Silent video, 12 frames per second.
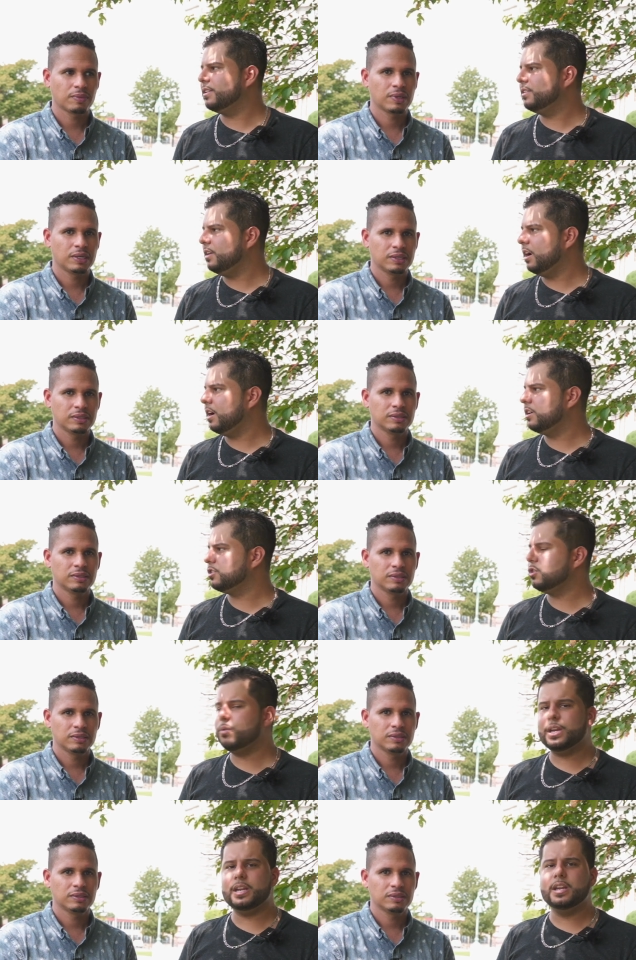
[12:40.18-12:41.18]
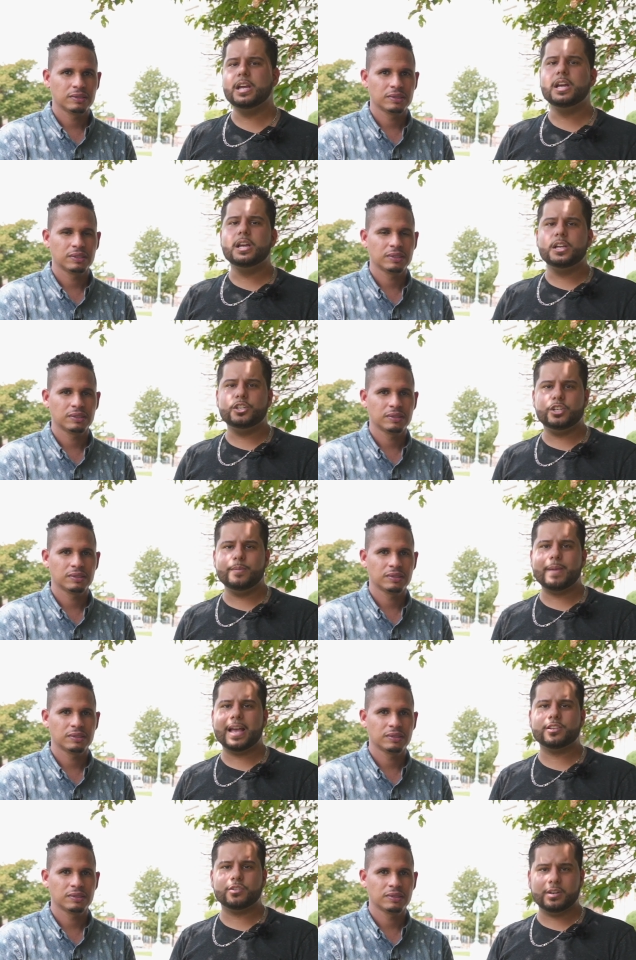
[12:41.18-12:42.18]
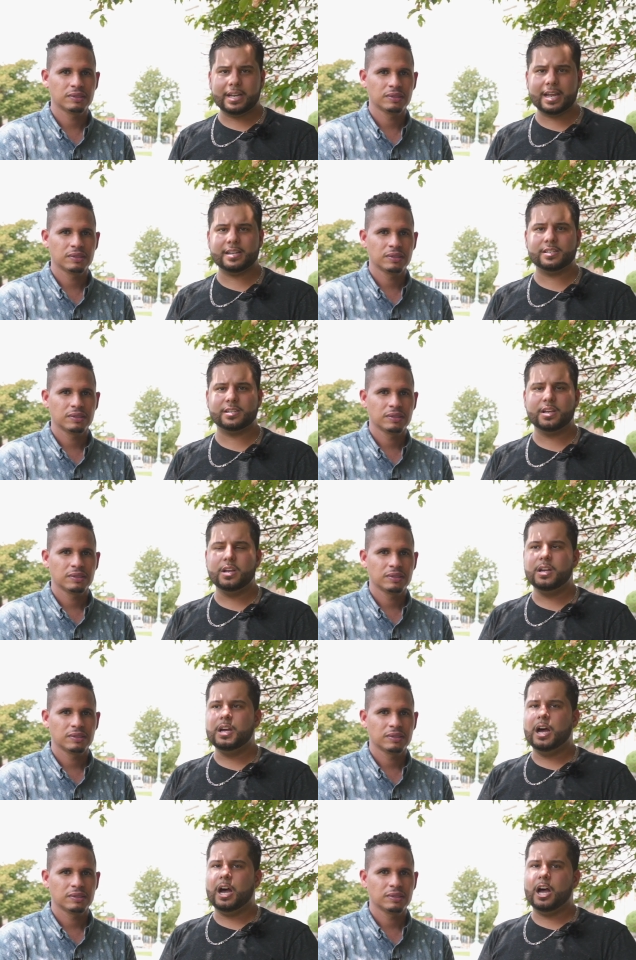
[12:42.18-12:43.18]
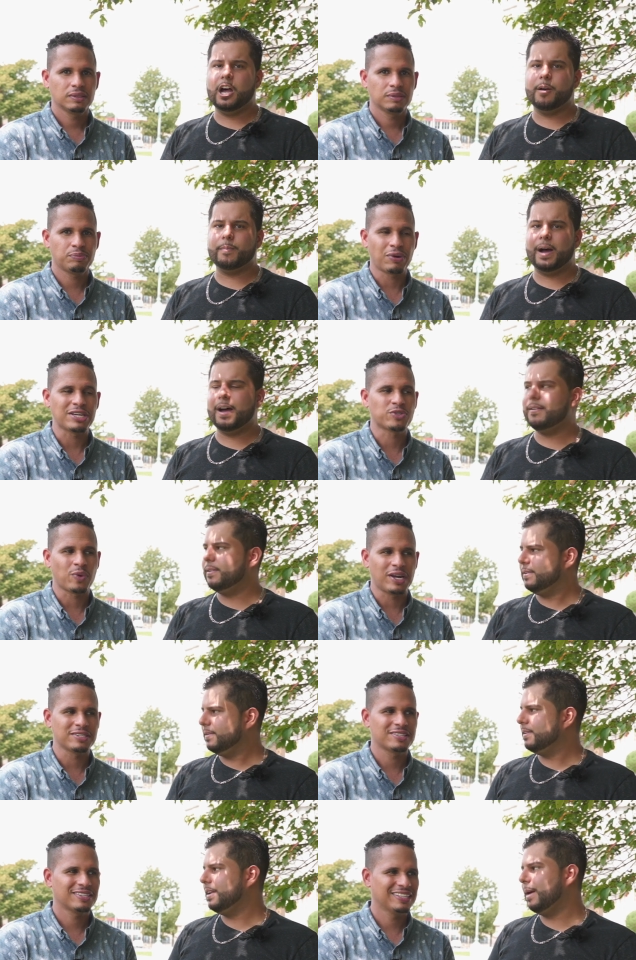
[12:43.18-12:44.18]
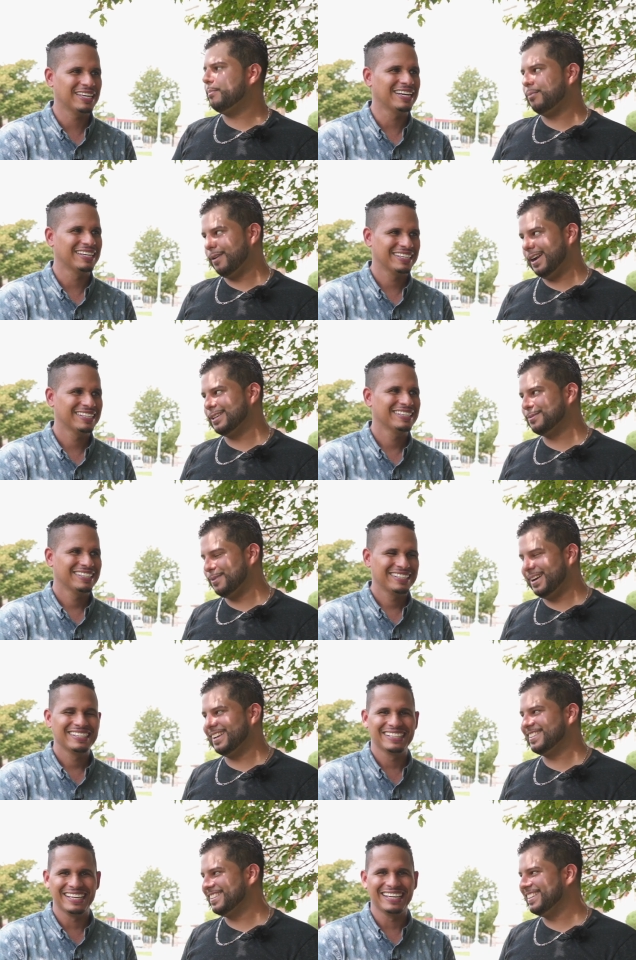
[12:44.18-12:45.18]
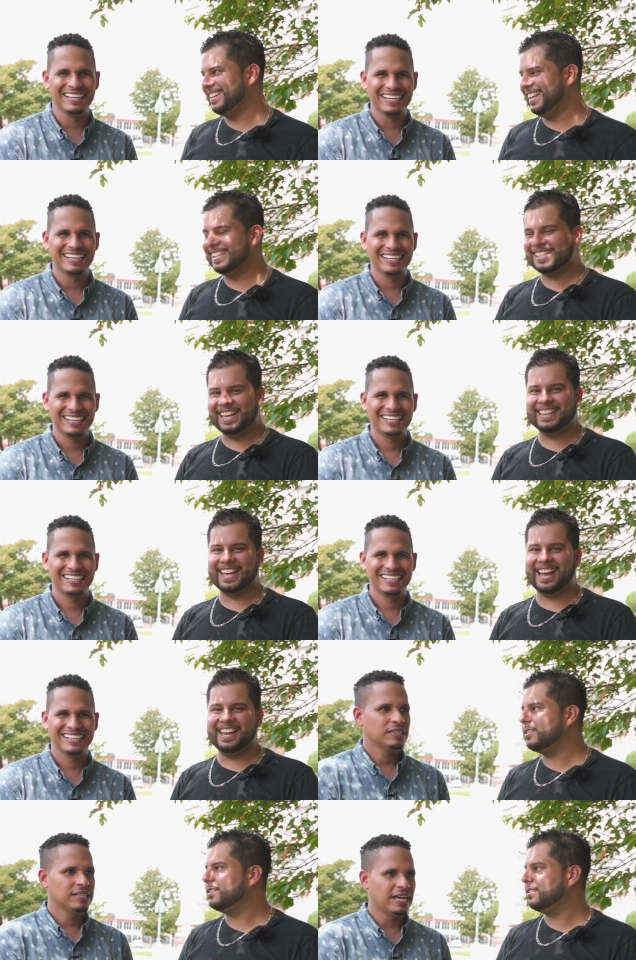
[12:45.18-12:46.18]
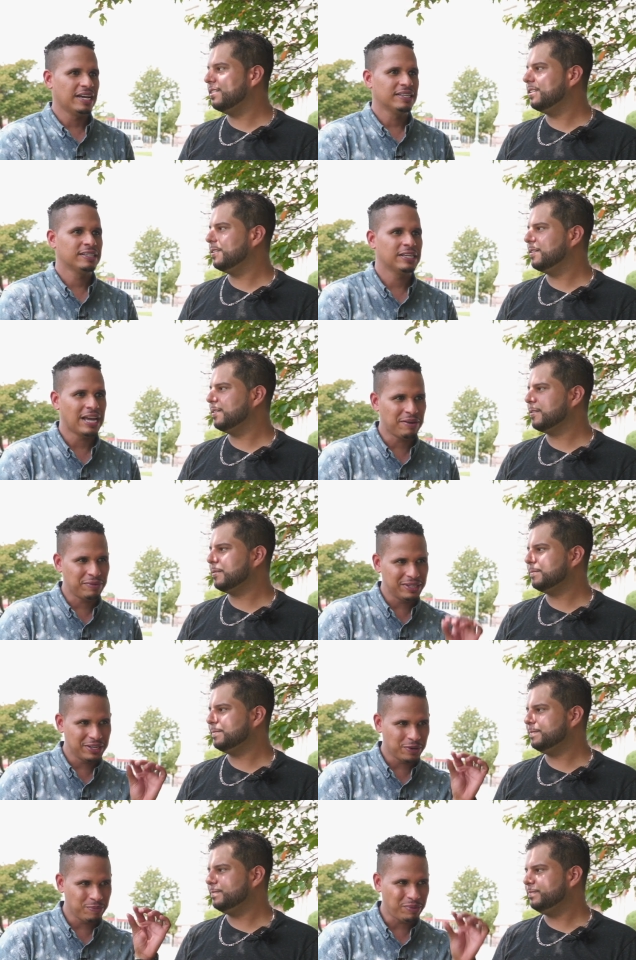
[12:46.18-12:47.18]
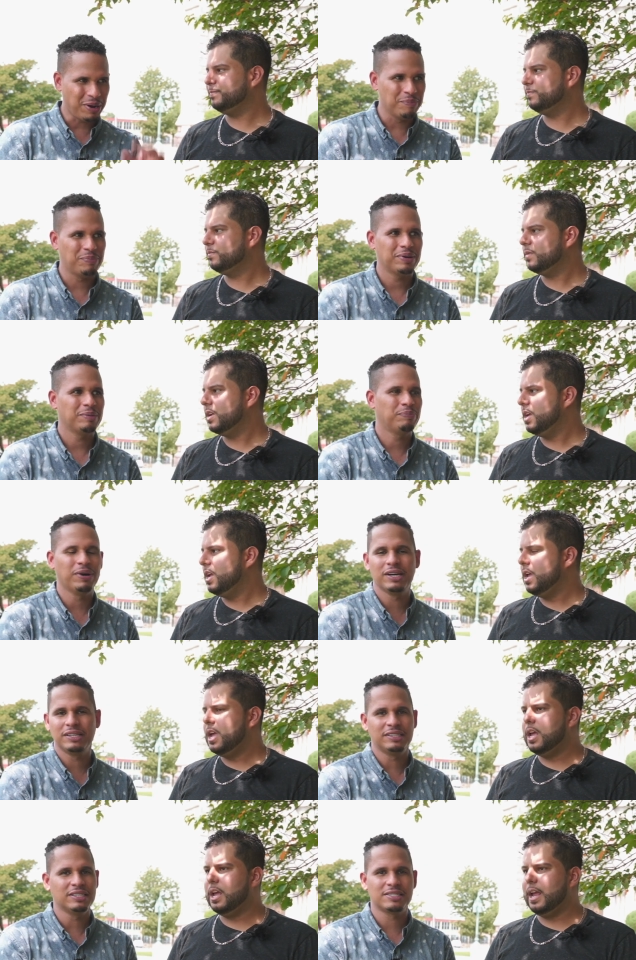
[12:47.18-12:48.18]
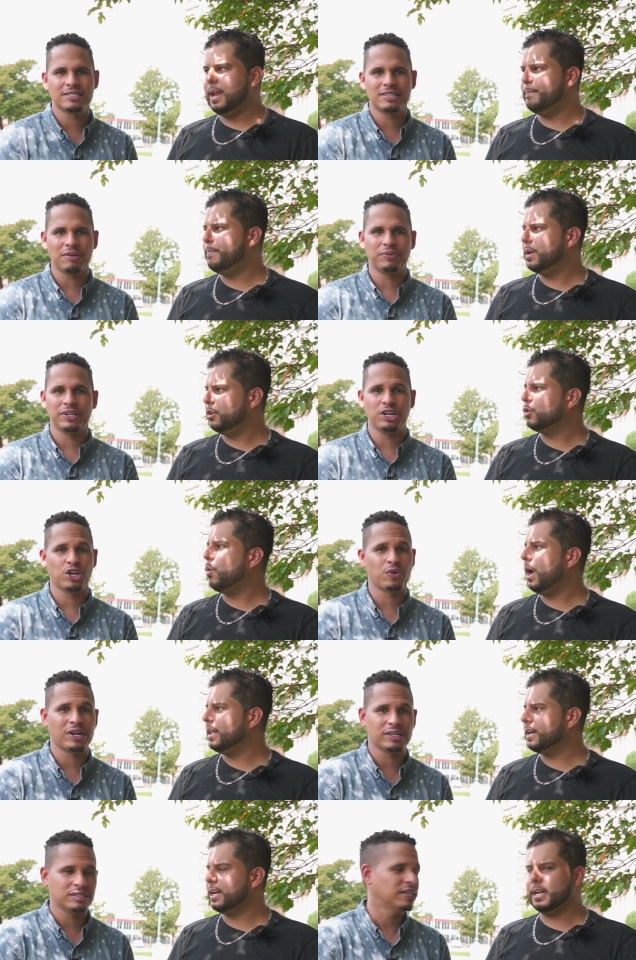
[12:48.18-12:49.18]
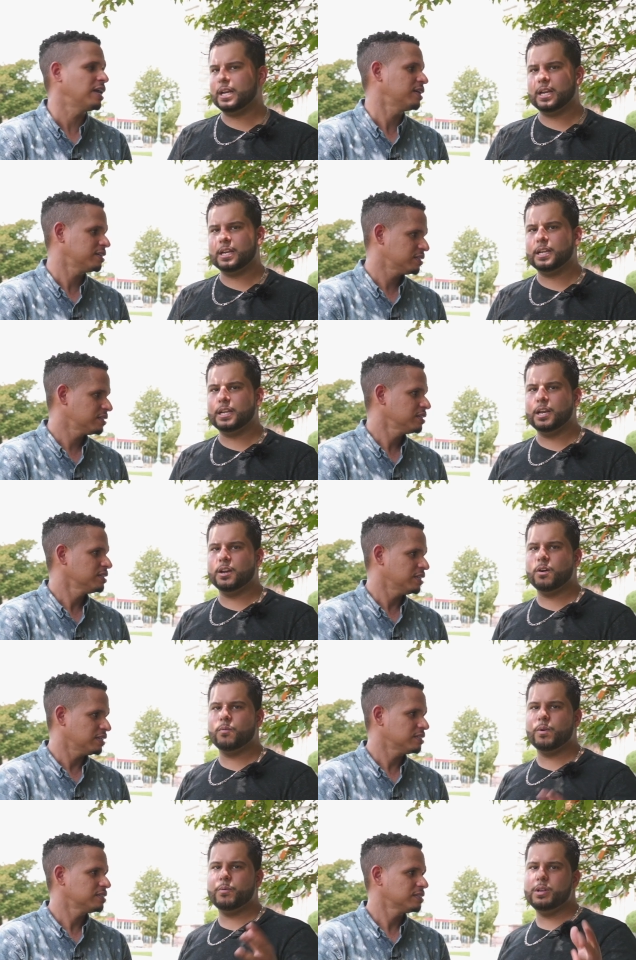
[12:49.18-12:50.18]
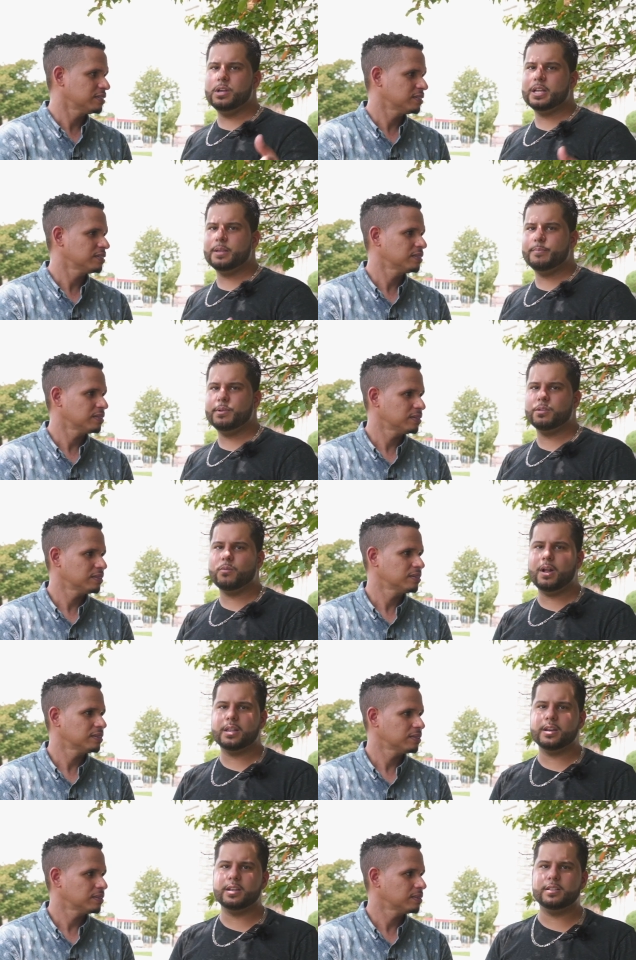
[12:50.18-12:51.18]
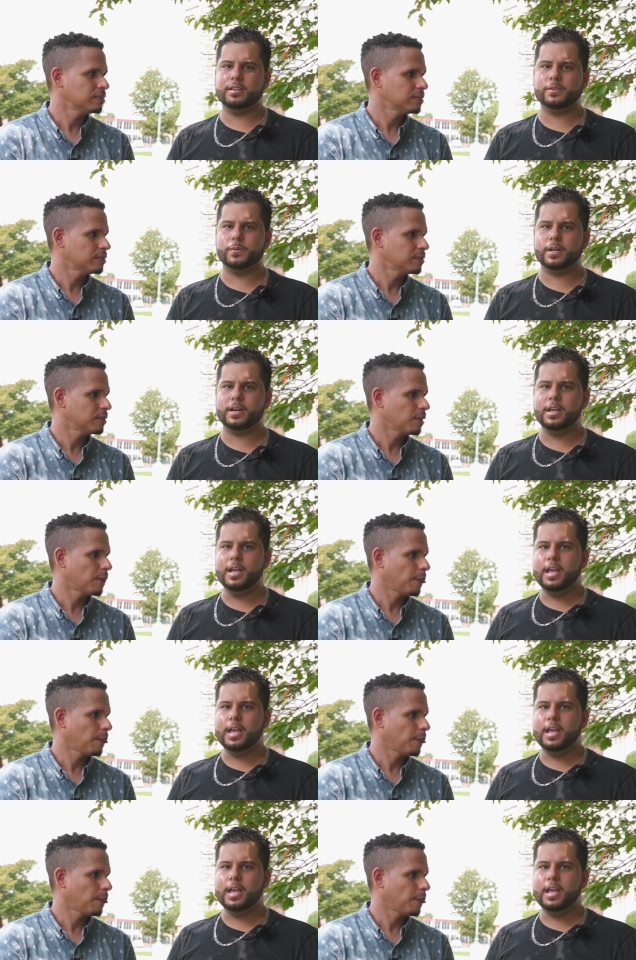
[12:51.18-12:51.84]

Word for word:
Speaker 1: to the uh, Sony G Master lens um, price wise. Uh, yeah, yeah. Price wise. Yeah, Let's get that.
Speaker 2: Yeah, they have a little bump, but this is In definitely a quality, great. Yeah.
Speaker 1: You know, when we look at the build quality in this one,